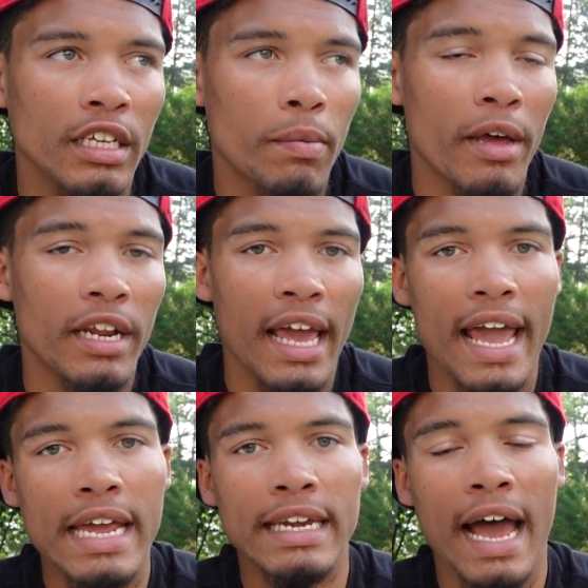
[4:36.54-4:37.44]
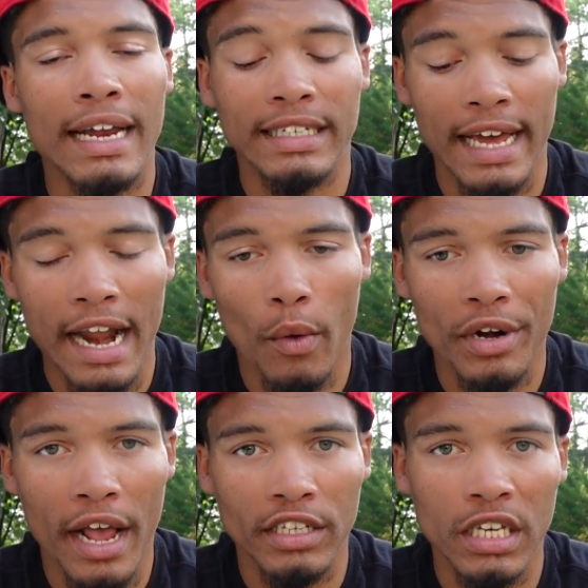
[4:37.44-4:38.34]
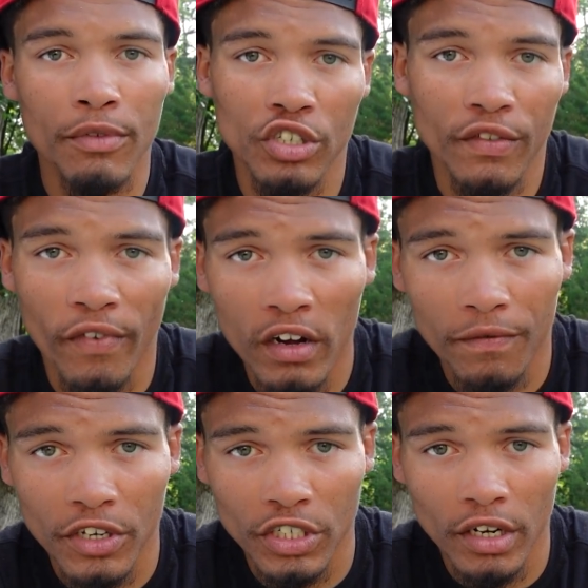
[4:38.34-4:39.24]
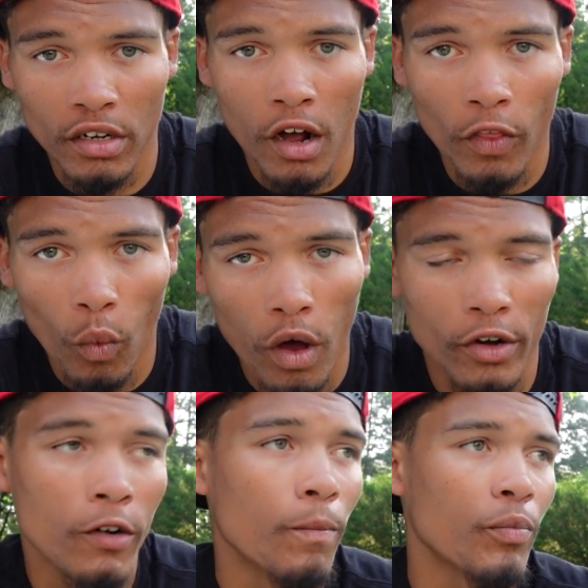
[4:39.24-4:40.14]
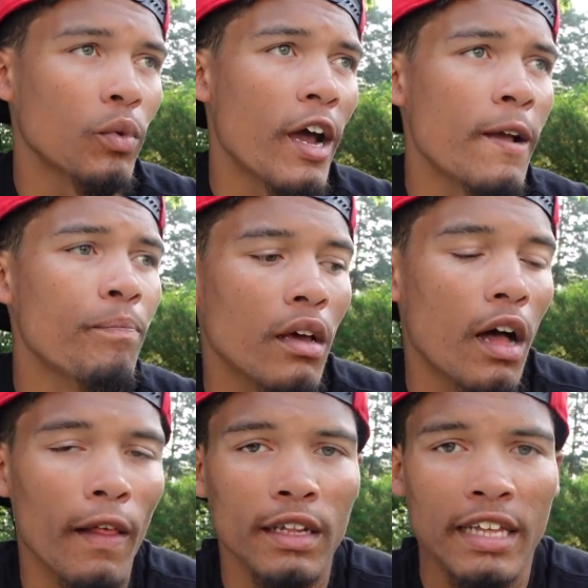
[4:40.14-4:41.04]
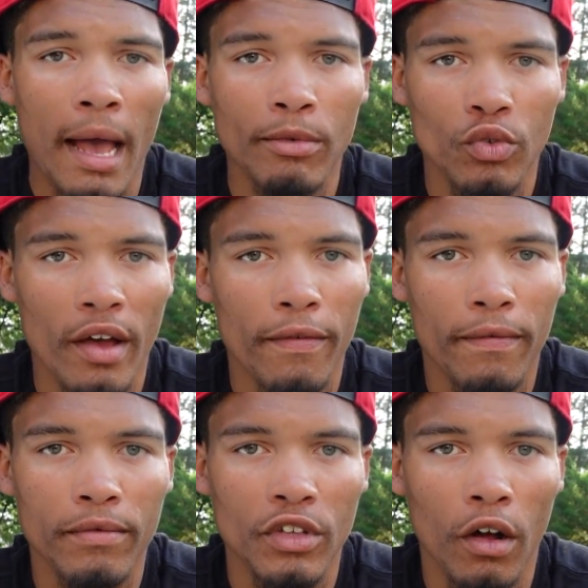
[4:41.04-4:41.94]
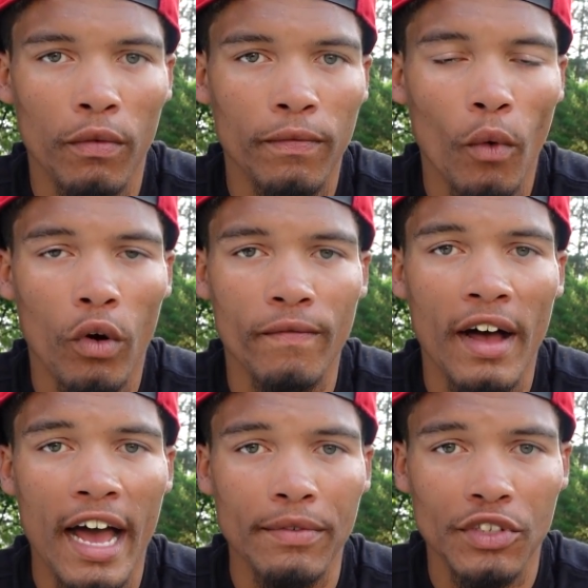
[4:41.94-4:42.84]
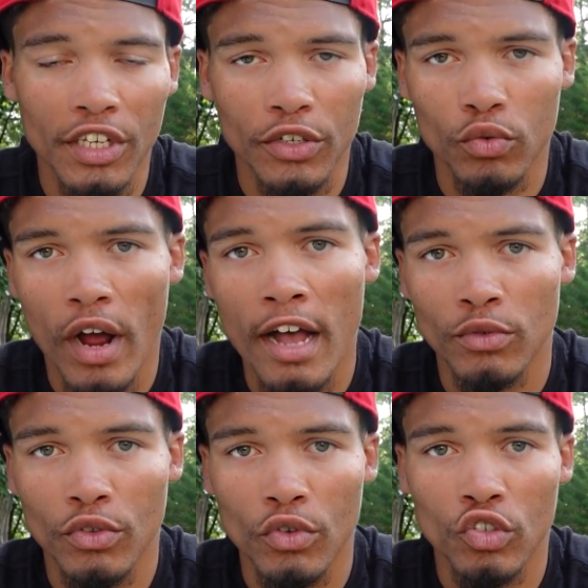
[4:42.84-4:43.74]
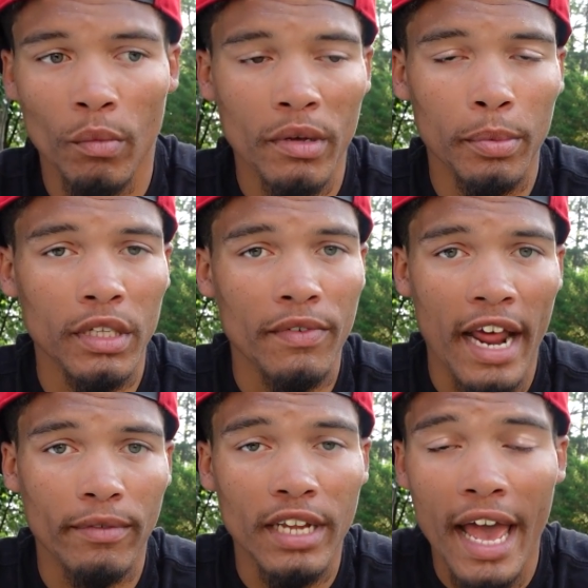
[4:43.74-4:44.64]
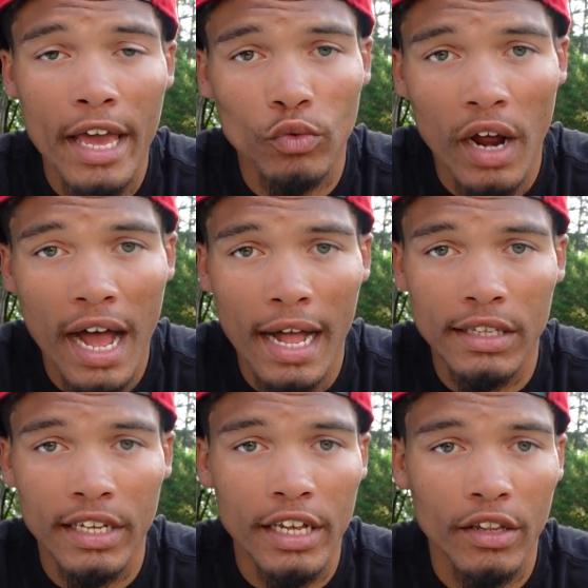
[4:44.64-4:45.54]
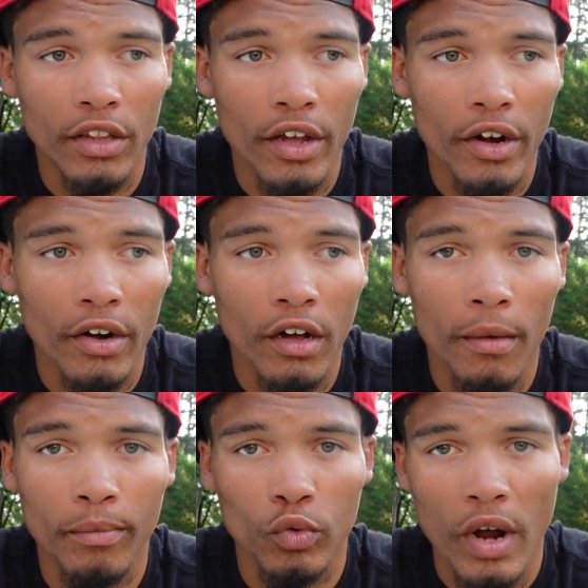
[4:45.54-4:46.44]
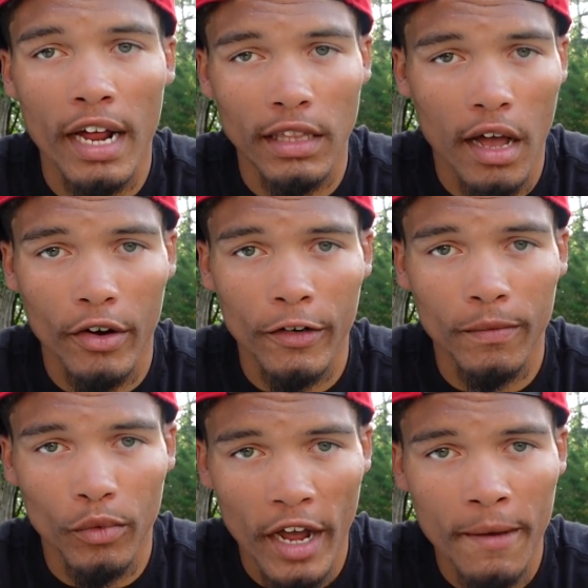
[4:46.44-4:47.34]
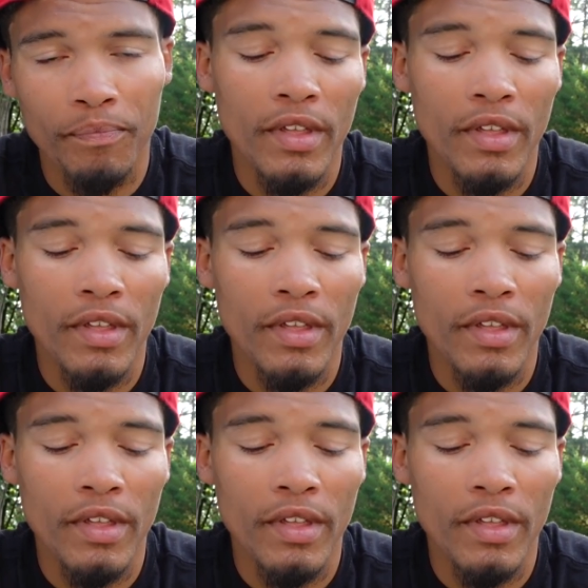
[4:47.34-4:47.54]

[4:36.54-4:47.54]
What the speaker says: spending 8, 9, 10 hour days, even just fun fishing on the water, right? A lot of times you have, you know, 4, 5, 6 rods with you. Some people even have 10 rods in their rod locker, right?